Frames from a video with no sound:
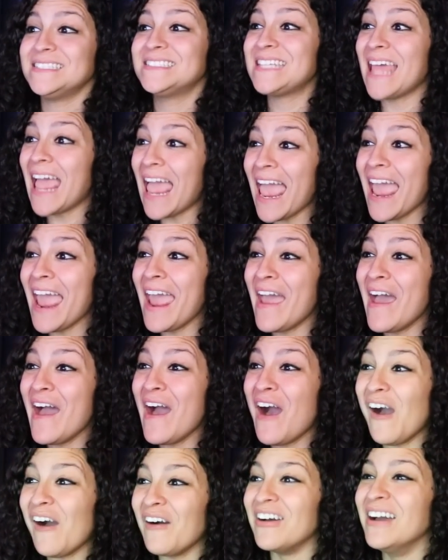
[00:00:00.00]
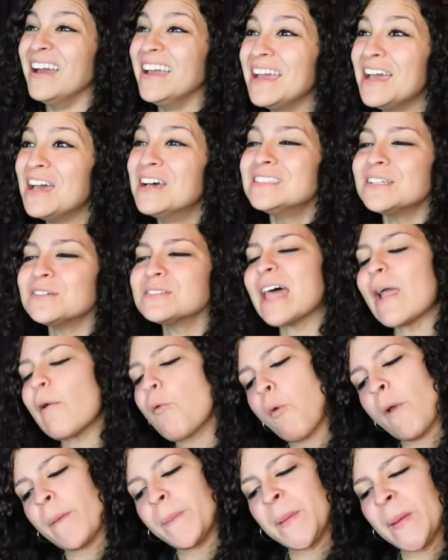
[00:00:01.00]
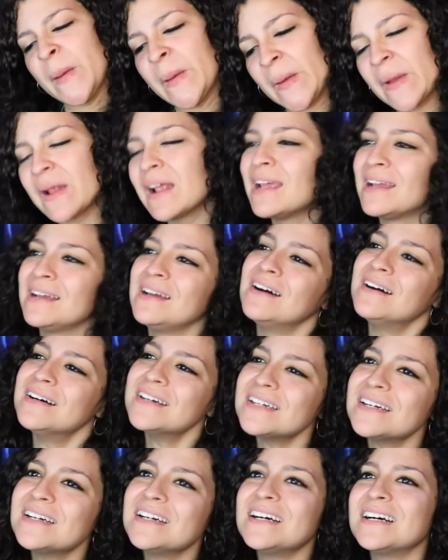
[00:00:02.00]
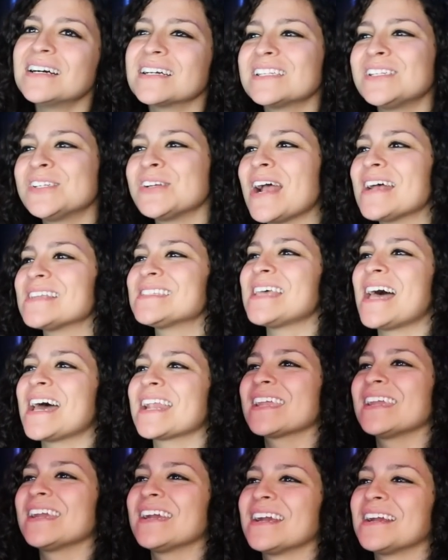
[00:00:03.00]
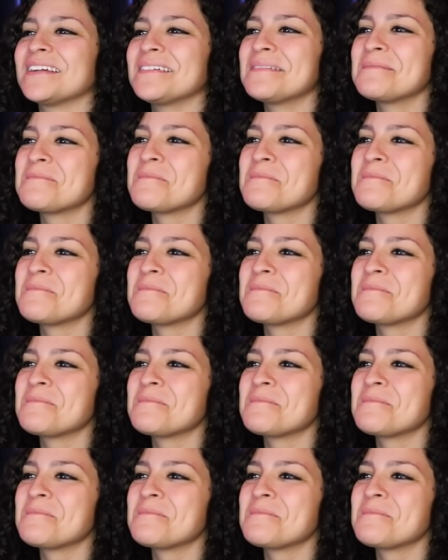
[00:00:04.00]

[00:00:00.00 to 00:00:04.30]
Damn! That was like, whoosh. Uh, out of here.